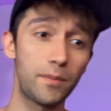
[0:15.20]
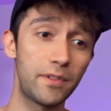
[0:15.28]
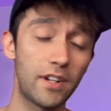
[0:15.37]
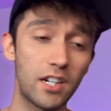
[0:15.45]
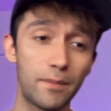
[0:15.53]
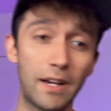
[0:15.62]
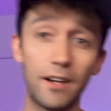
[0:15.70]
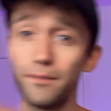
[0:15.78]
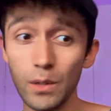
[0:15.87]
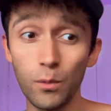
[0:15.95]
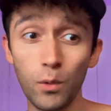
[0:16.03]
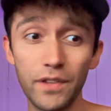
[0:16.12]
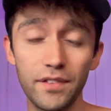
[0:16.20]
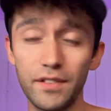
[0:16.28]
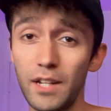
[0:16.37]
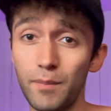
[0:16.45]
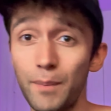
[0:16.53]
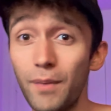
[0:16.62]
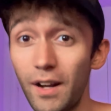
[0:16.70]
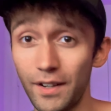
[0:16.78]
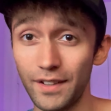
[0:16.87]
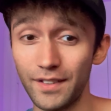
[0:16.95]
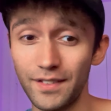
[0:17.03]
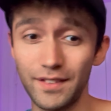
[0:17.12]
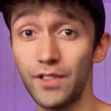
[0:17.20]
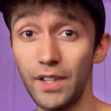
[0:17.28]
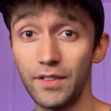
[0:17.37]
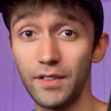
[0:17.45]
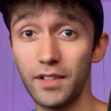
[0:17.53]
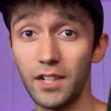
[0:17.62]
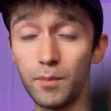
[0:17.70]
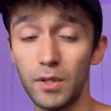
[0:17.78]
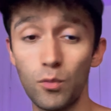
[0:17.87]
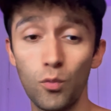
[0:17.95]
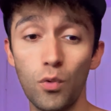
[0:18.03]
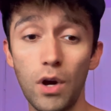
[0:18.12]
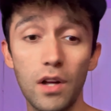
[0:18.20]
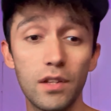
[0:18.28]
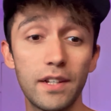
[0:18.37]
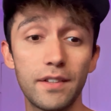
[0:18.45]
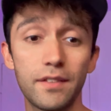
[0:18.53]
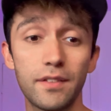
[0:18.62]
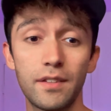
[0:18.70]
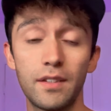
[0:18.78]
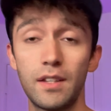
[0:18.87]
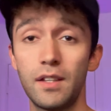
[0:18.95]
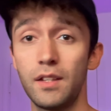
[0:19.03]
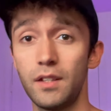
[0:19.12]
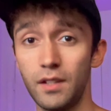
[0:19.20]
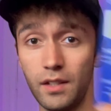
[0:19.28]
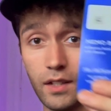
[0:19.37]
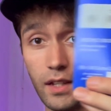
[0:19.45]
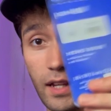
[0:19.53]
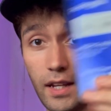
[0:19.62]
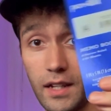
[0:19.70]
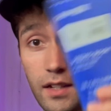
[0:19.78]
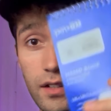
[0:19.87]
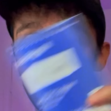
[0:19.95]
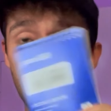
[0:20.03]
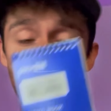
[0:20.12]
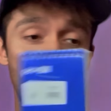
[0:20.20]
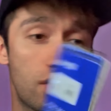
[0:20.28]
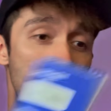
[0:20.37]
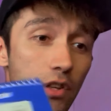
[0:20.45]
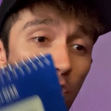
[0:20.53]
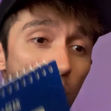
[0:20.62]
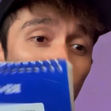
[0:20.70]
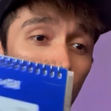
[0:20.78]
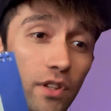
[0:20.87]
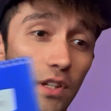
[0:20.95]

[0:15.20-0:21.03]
I'm gonna talk about what's in my pockets. So that's just gonna be wallet, a notebook that